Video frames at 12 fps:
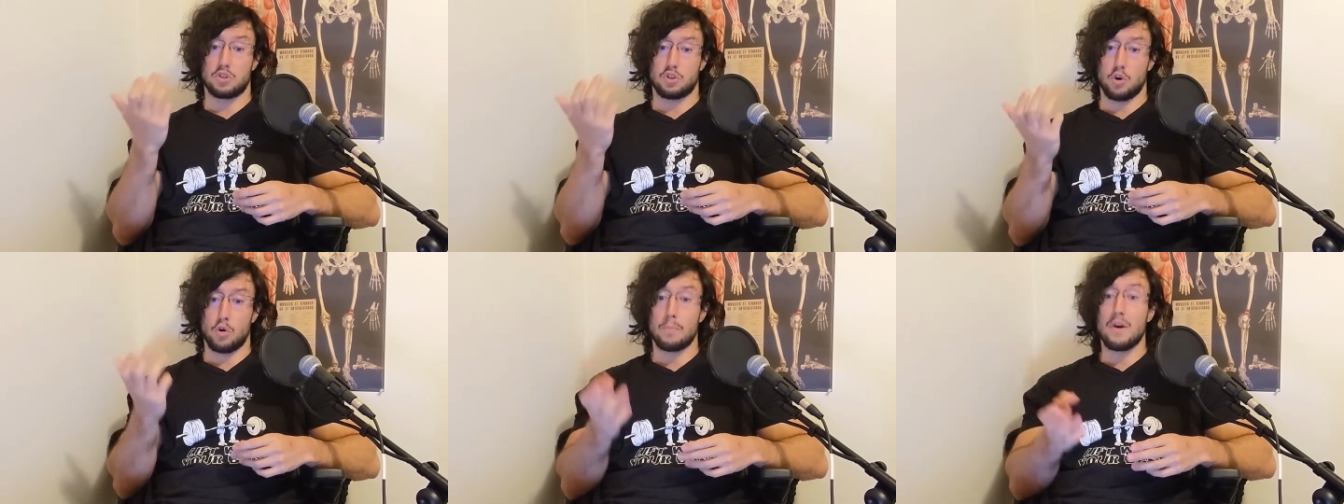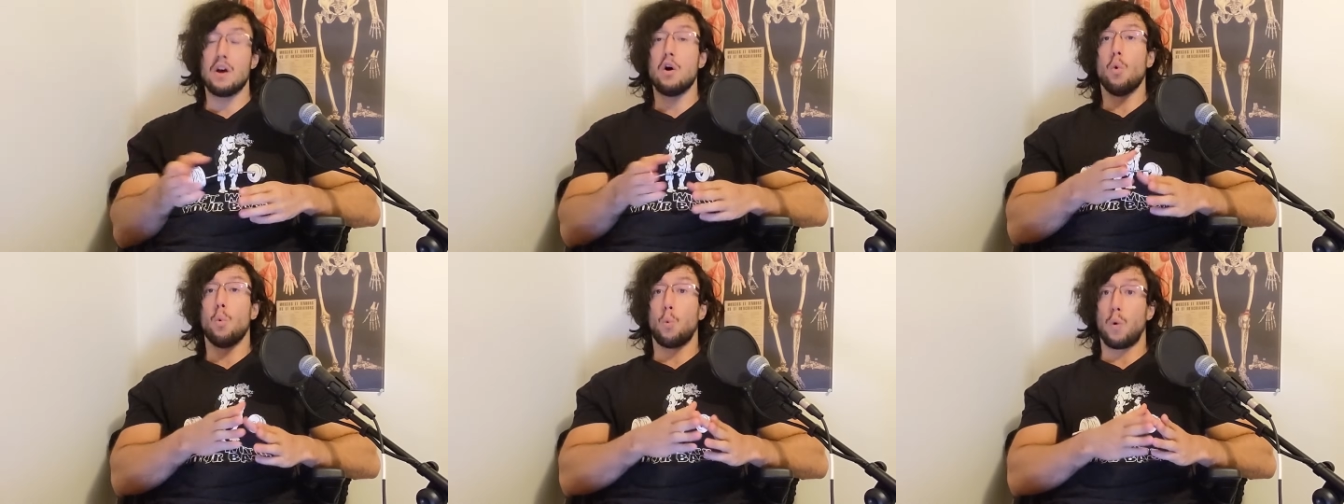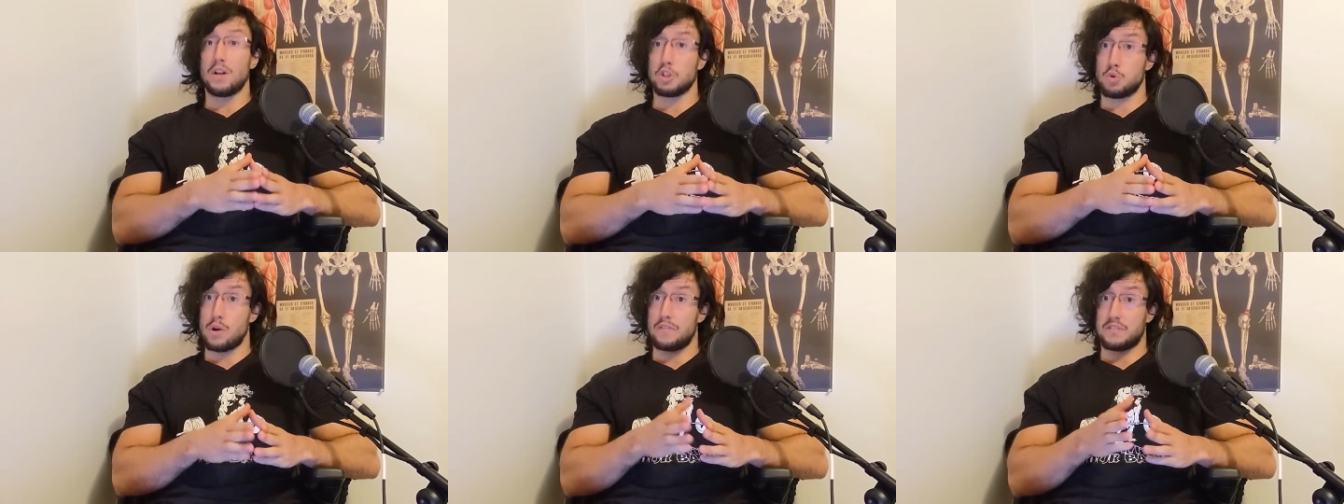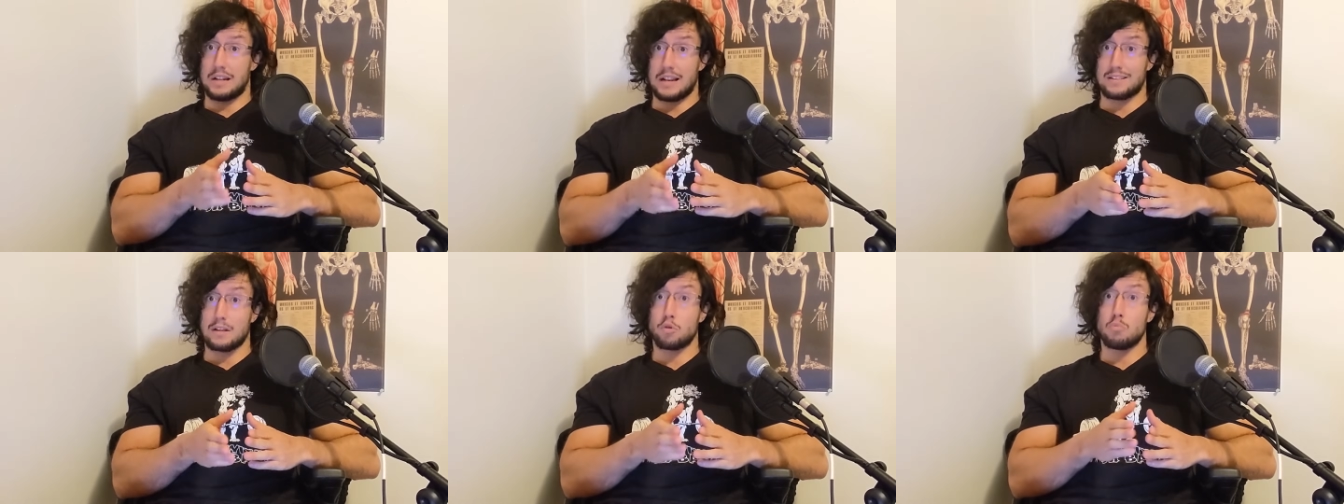So once you have
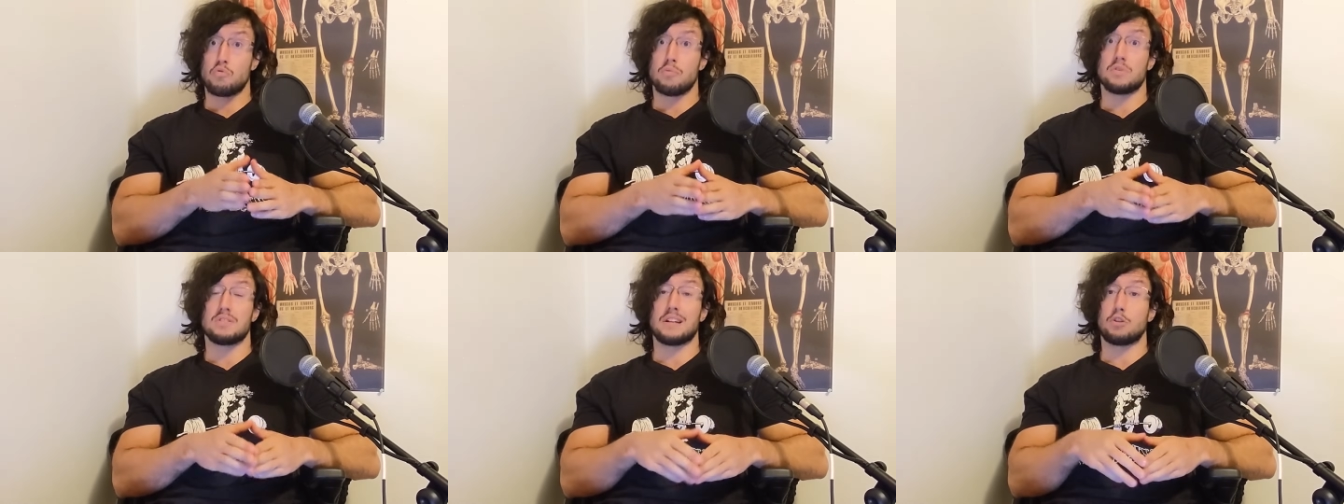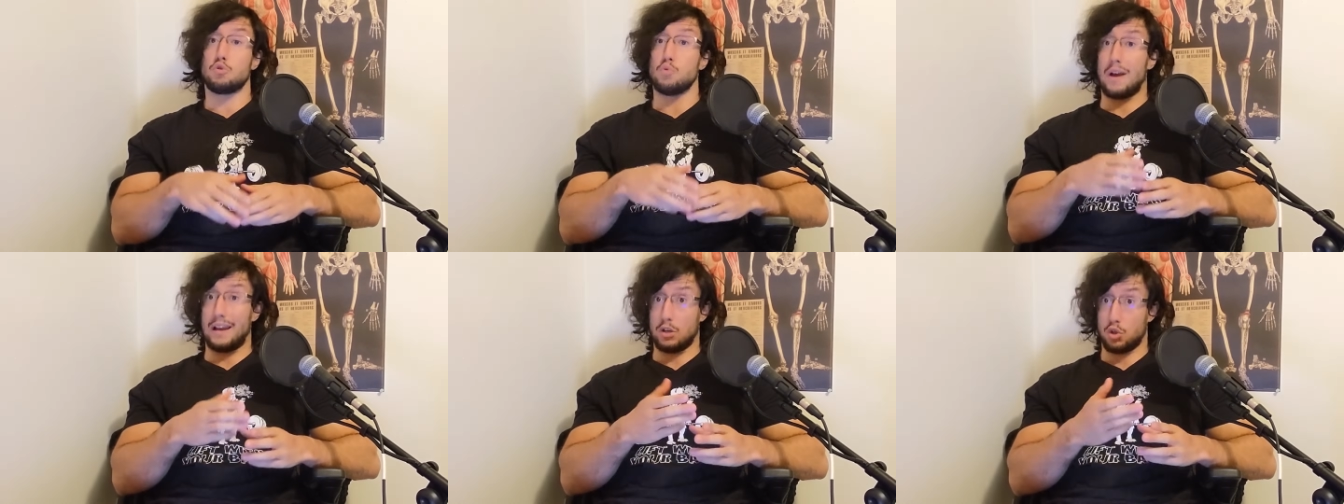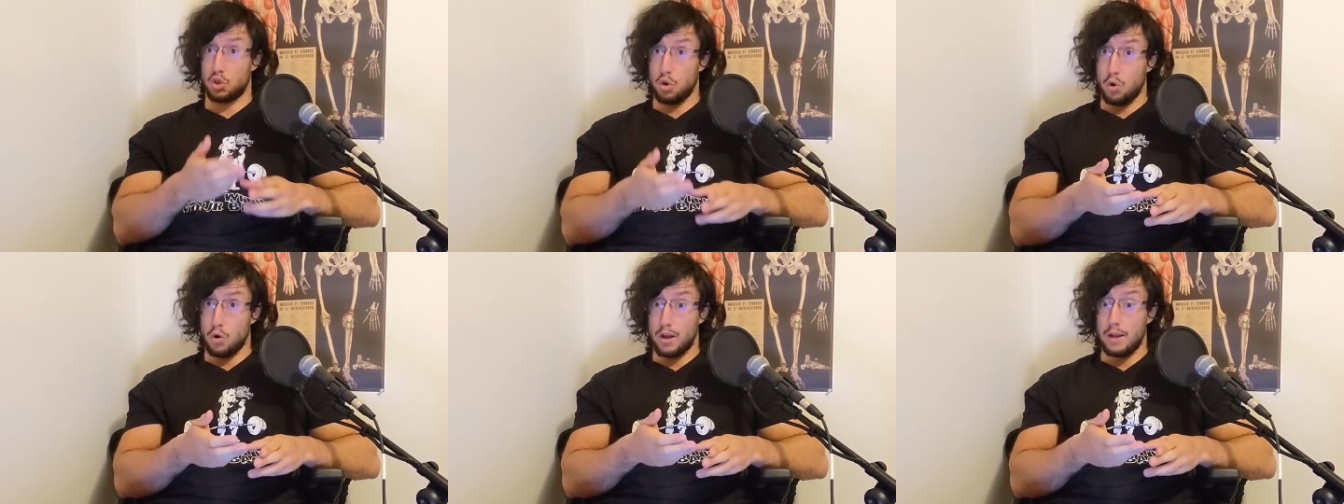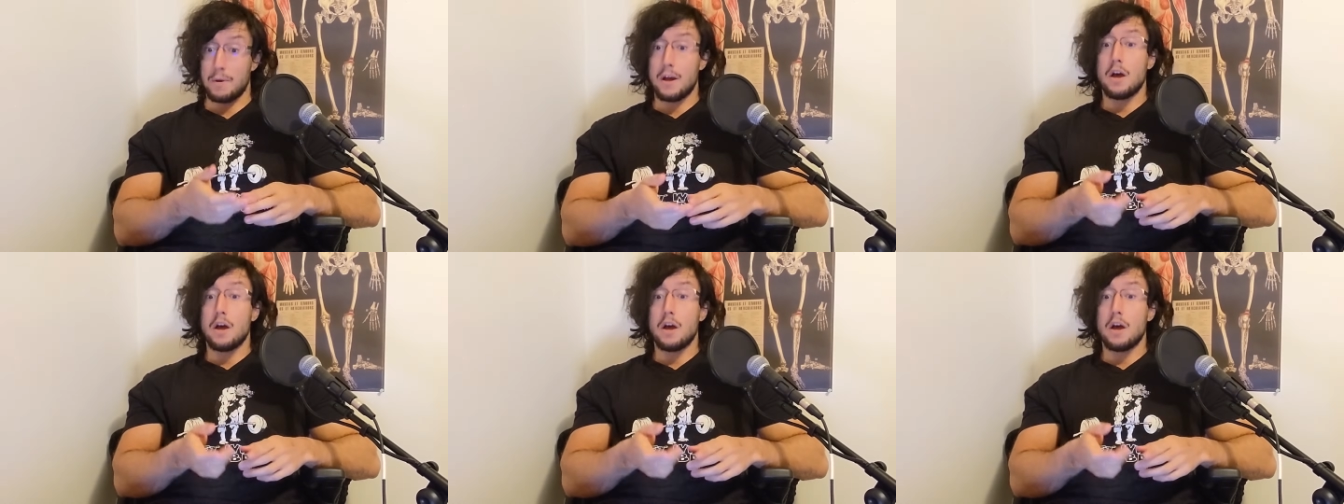selected the movements that you enjoy,